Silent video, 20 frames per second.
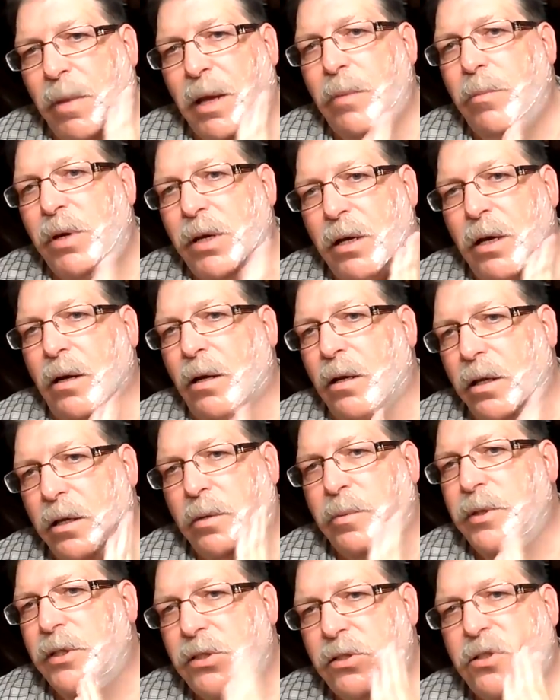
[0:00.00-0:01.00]
It may be
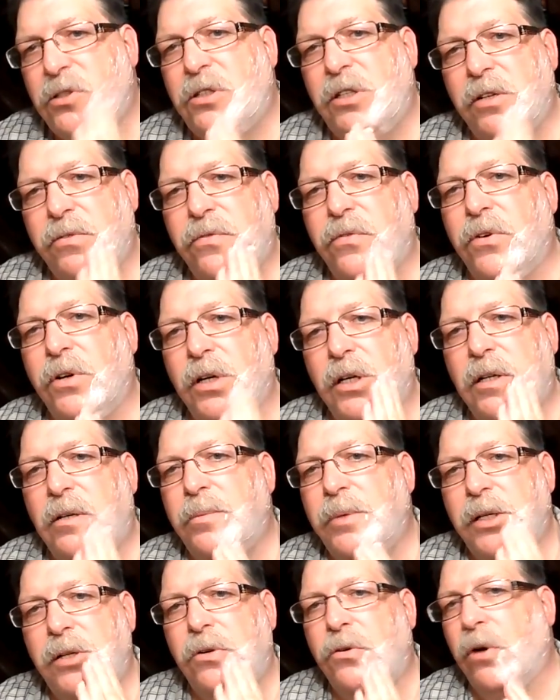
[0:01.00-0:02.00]
a little bit stiffer,
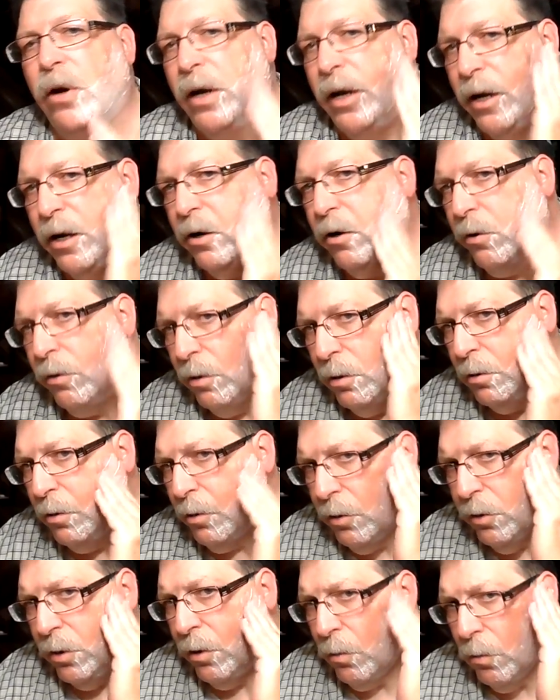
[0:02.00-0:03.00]
a little bit
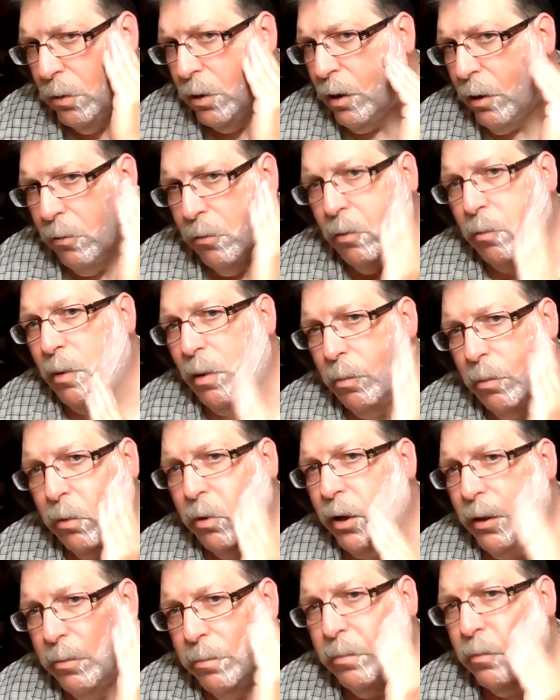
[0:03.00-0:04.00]
drier than what I
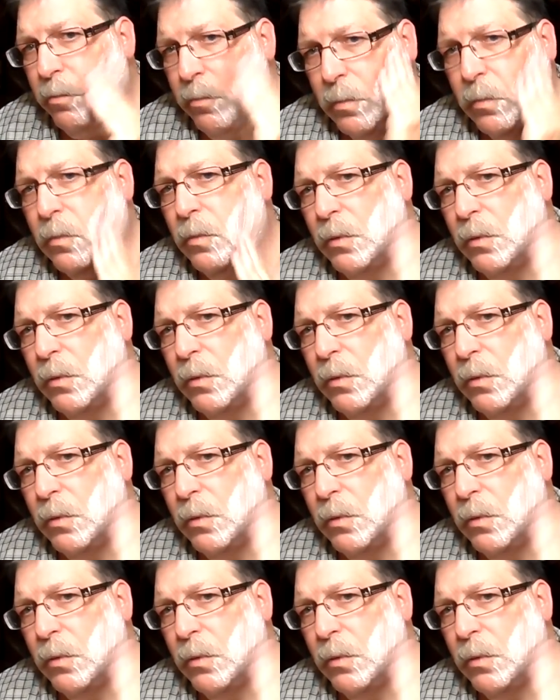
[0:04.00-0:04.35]
remember it.